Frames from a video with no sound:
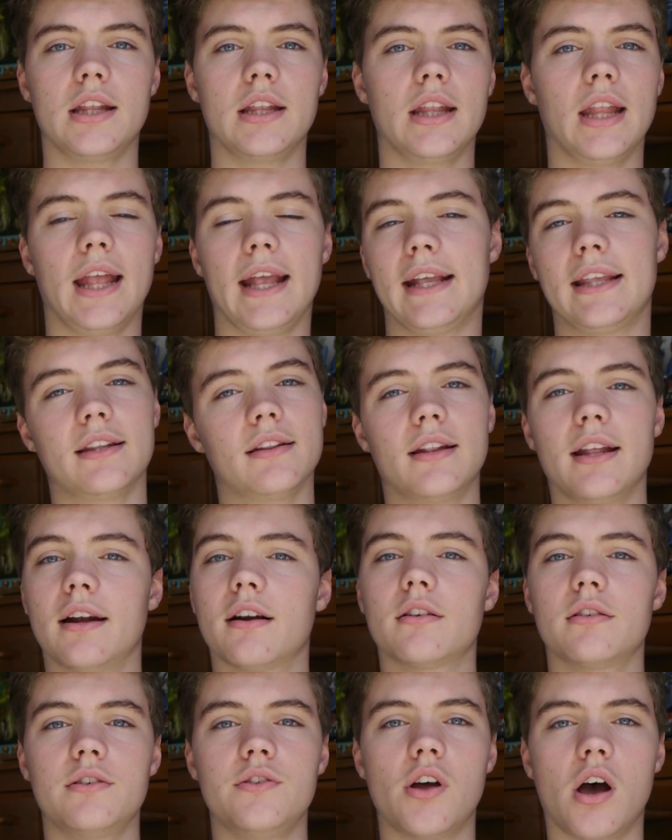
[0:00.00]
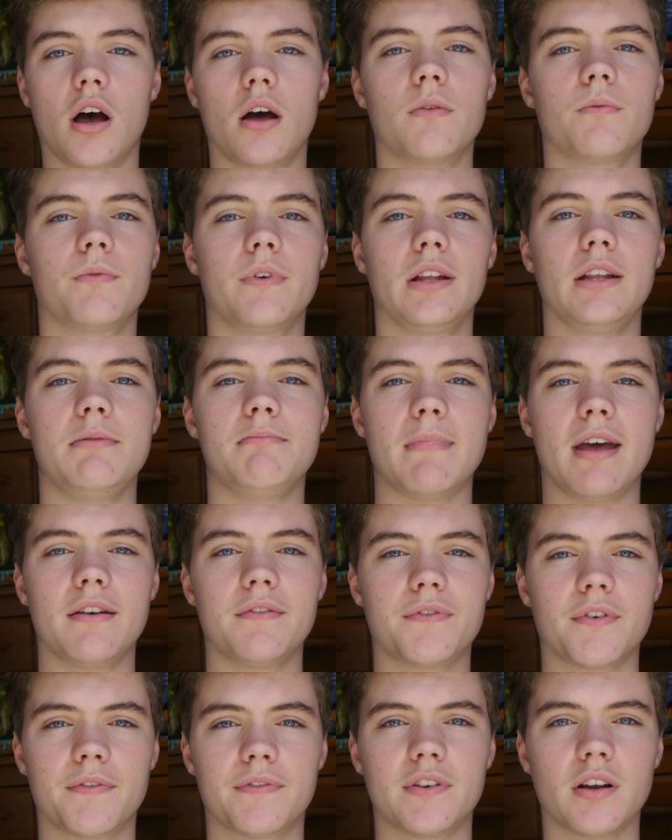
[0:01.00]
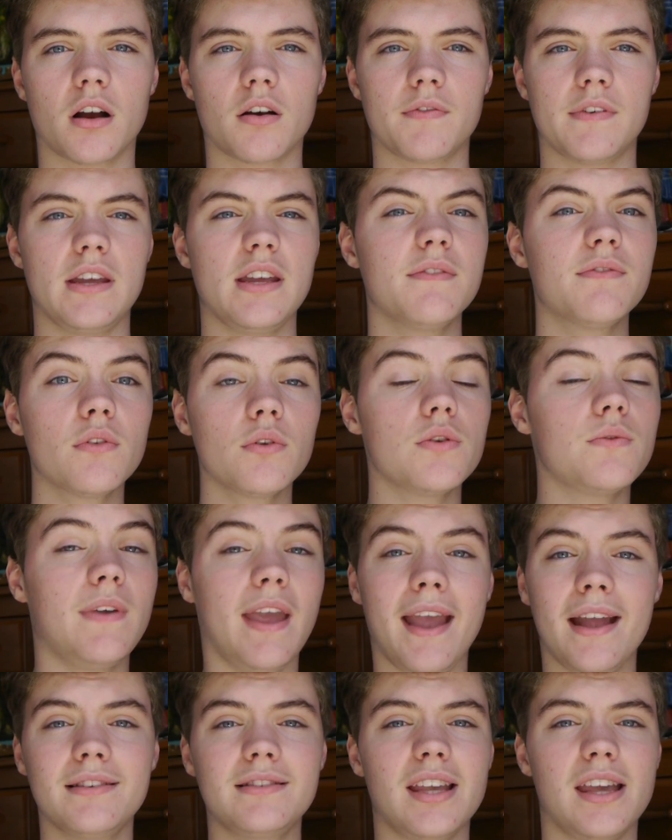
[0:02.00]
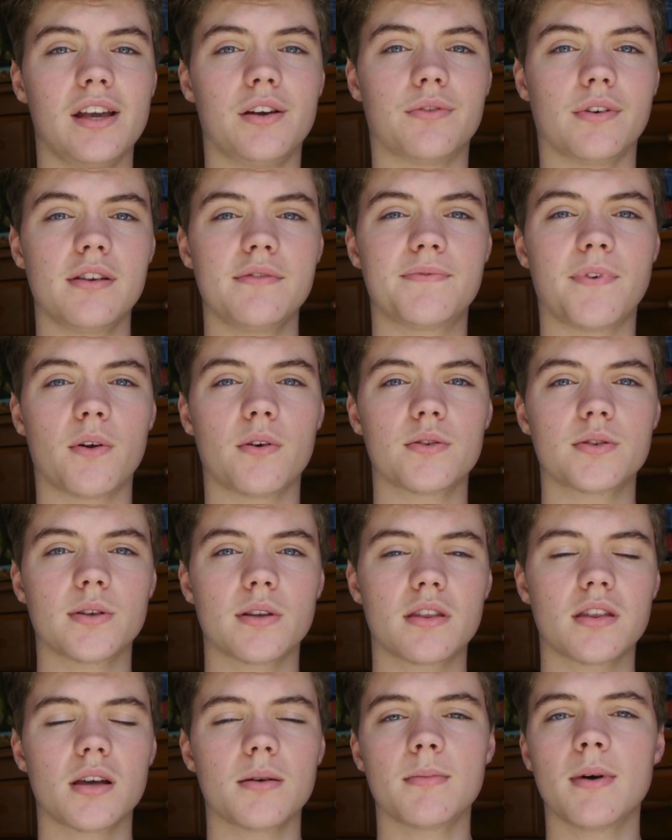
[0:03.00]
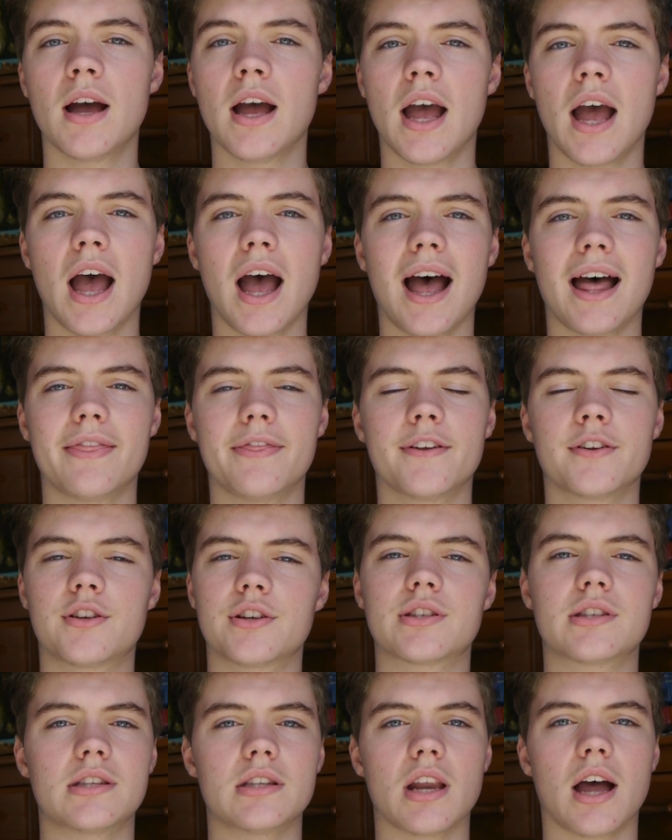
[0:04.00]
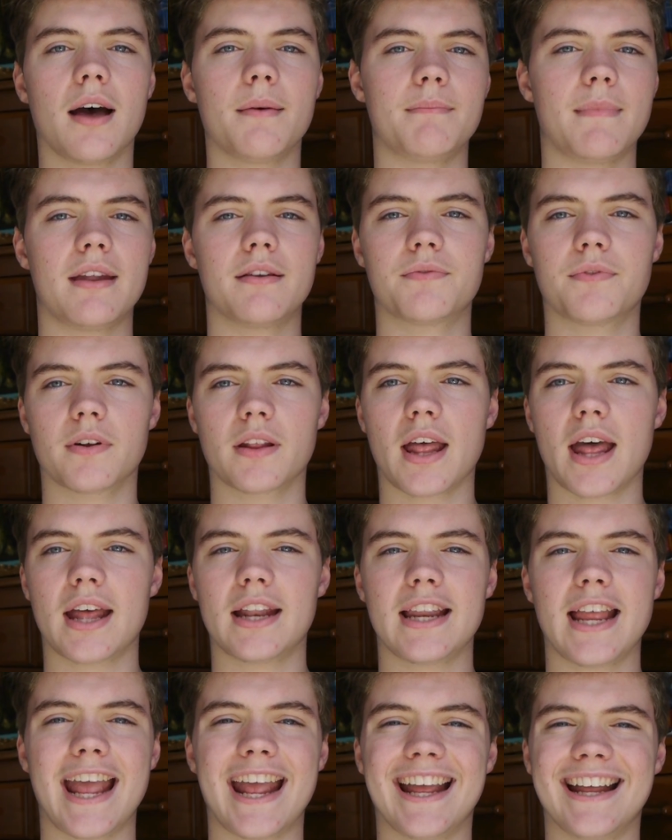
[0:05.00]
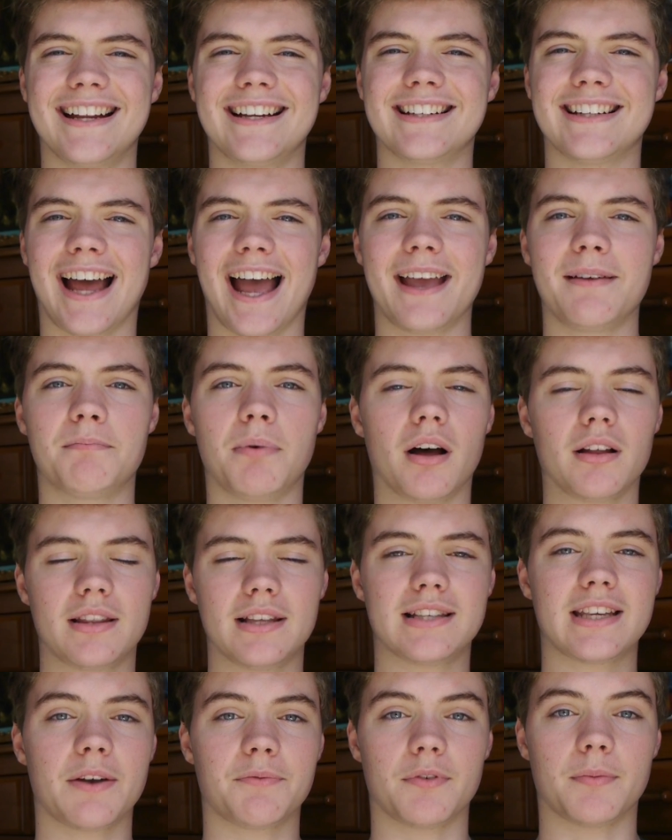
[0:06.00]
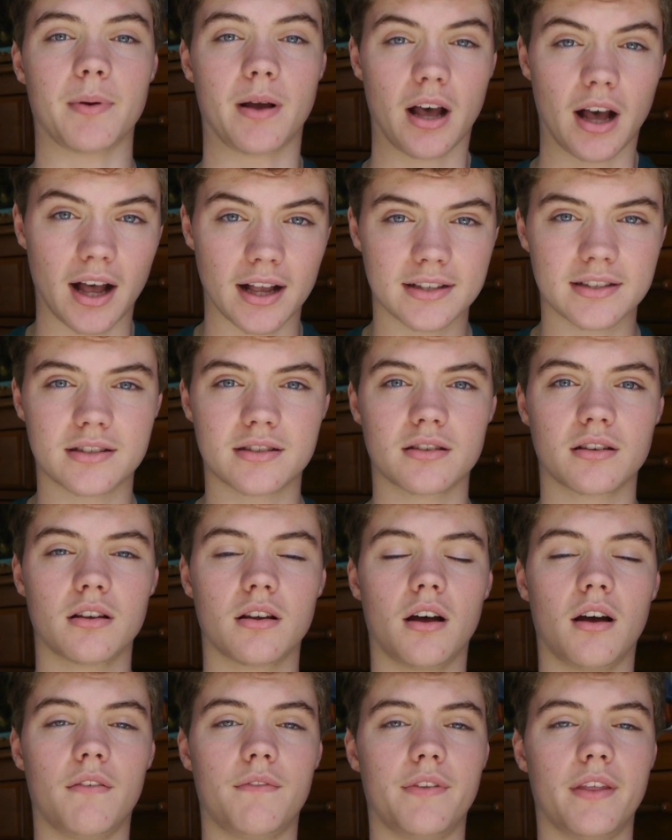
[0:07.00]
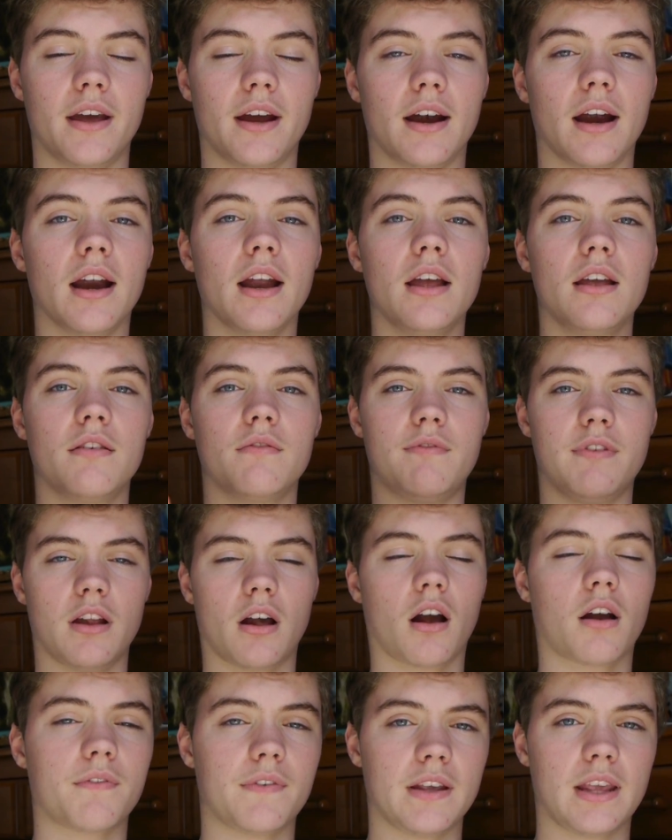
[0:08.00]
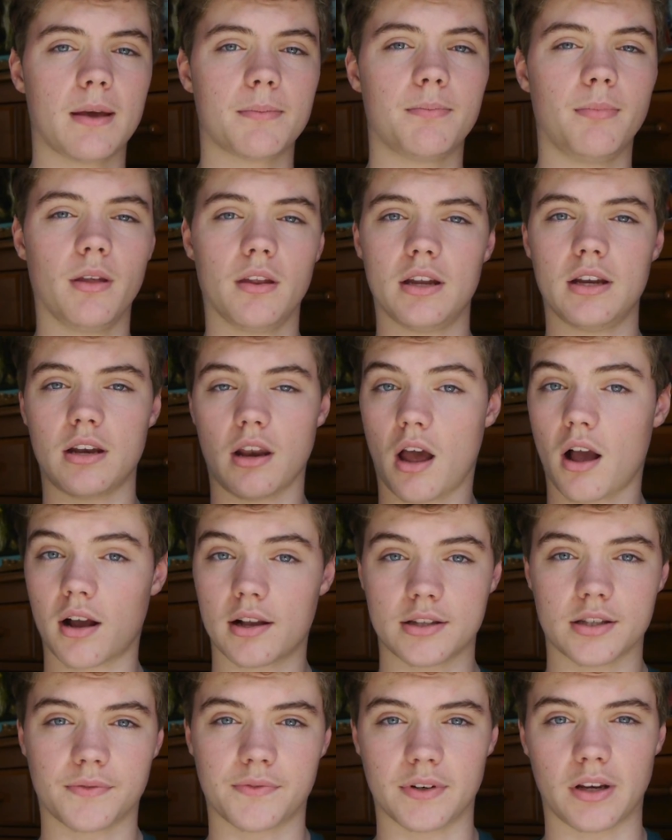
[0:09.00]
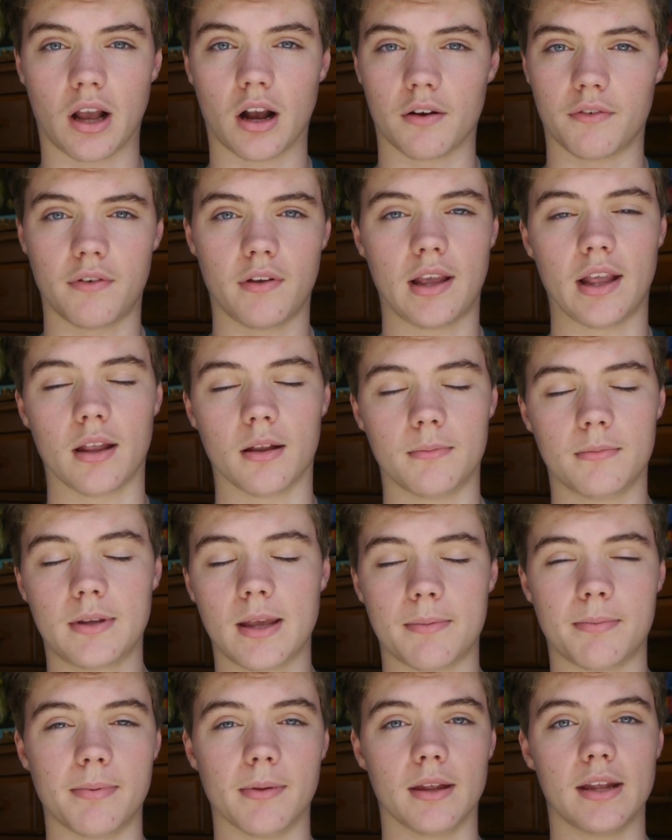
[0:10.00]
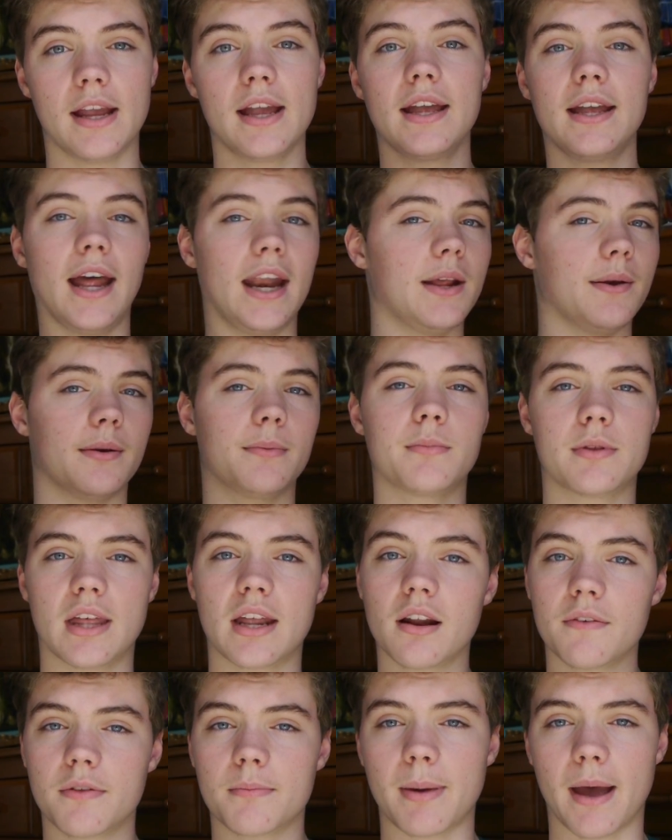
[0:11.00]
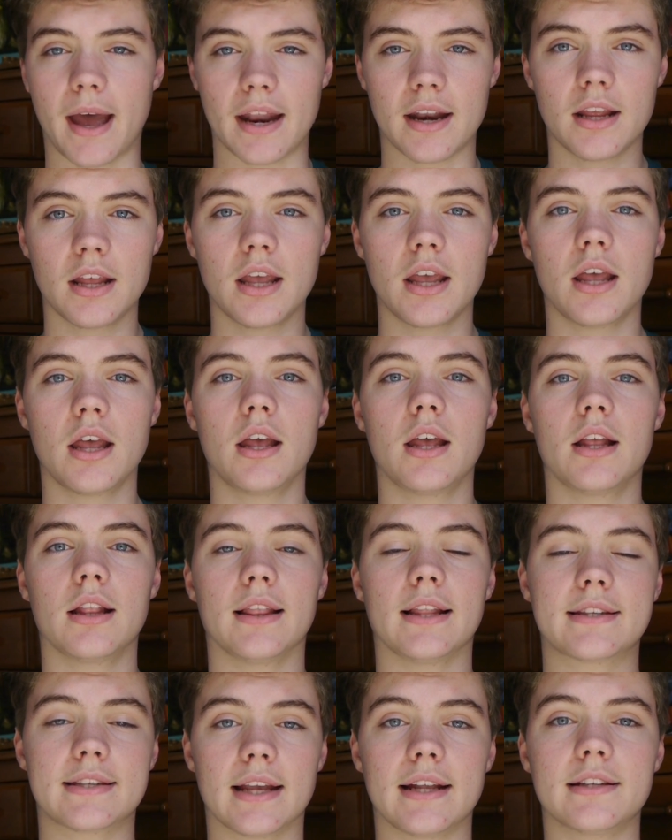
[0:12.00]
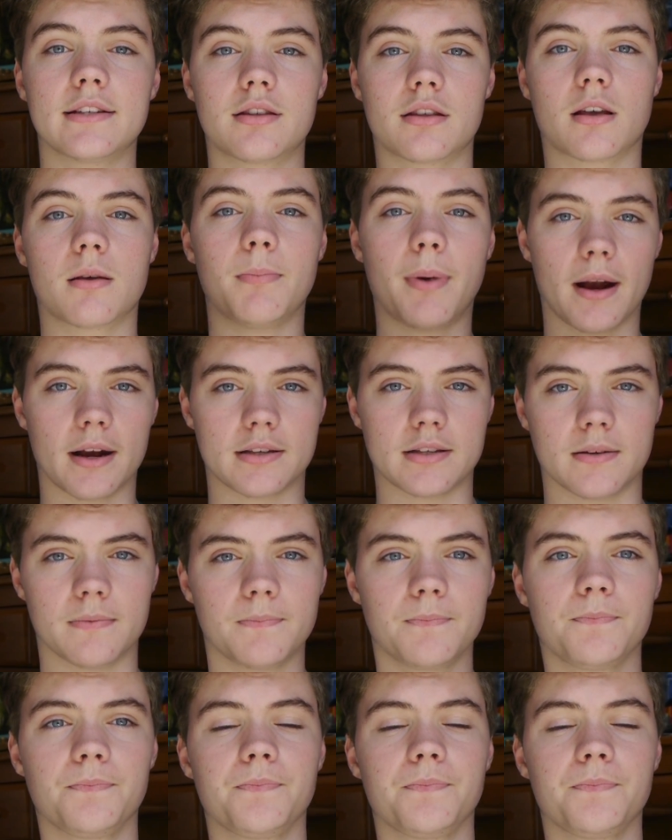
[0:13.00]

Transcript: They're not really meant for photography, even though you can take great photos with them. They're just not meant for that, and I bought these cameras because of their videography capability, not because of their photography capability. Anyway, with that off the bat, let's get into the comparison.